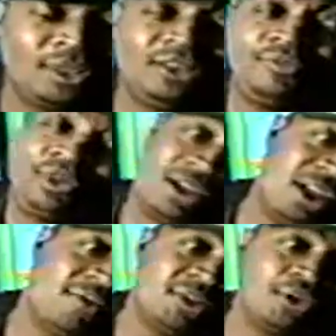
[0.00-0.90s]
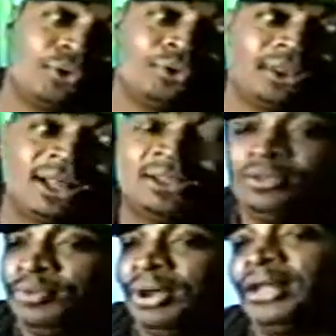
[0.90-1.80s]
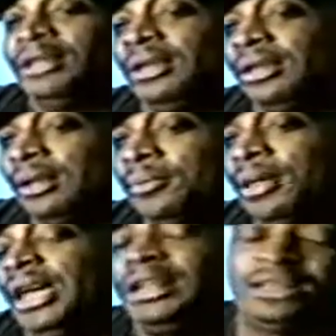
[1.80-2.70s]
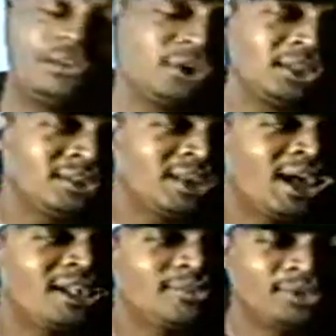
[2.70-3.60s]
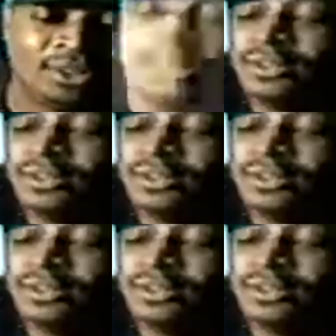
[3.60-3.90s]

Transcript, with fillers: and if you love it a whole lot, you probably end up hating it or getting tired of it.